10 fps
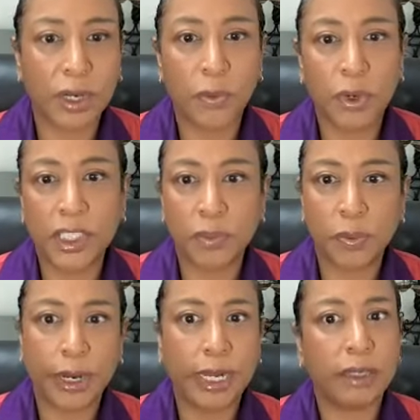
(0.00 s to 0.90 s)
I want to
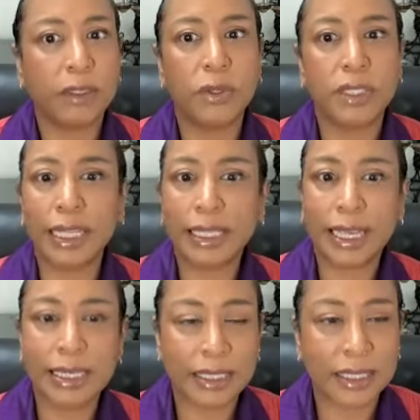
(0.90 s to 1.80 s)
pray to lose that
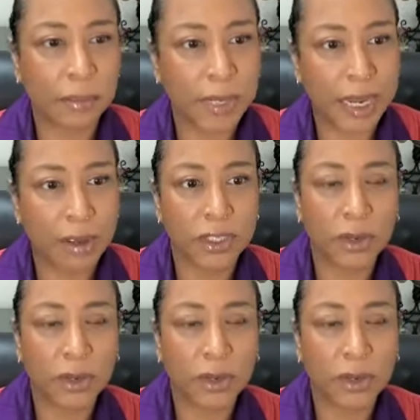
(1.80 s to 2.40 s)
last 10 pounds.